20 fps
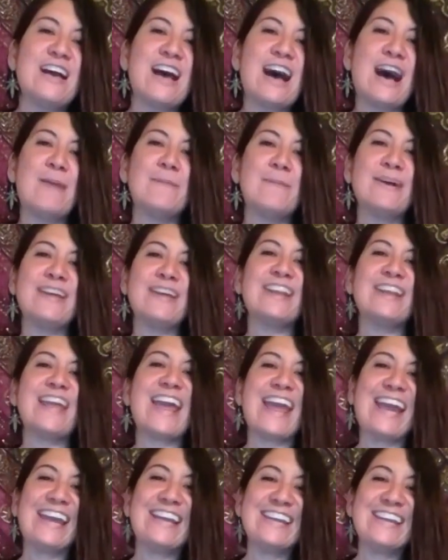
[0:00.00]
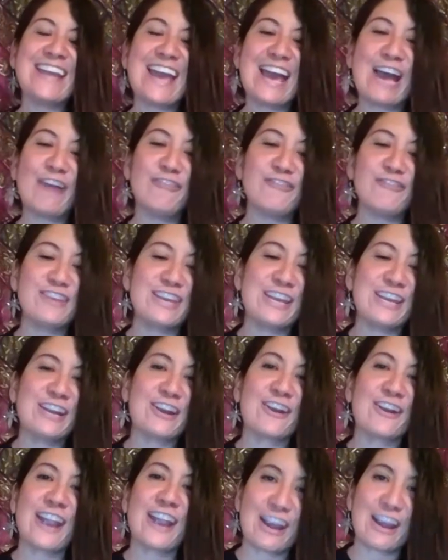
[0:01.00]
I'm an
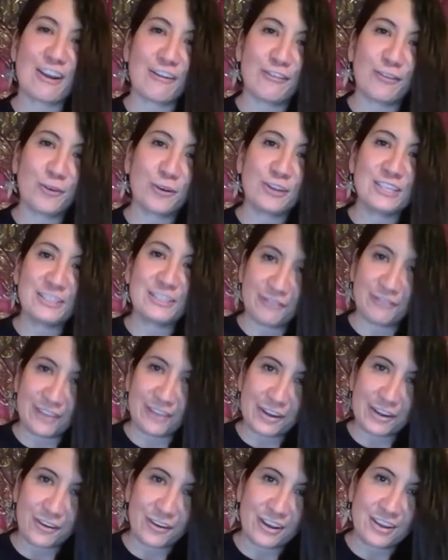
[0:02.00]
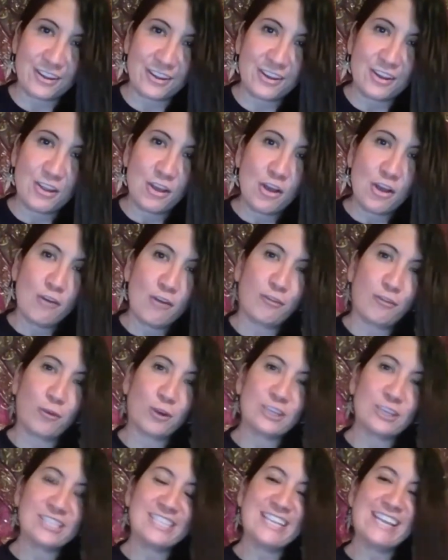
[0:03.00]
8.5-year Air Force veteran,
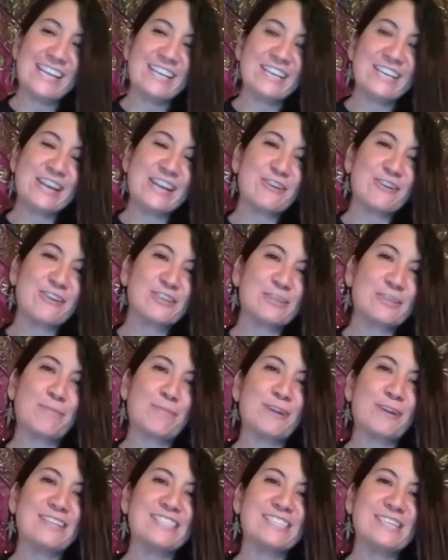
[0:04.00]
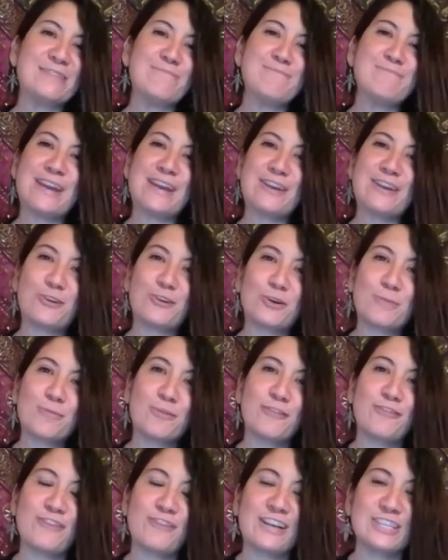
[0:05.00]
14-year to present medical
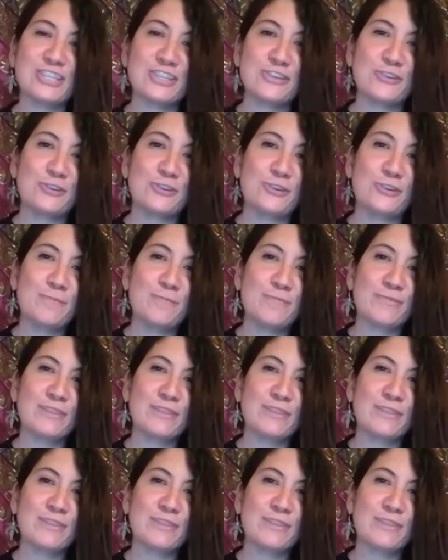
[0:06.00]
professional,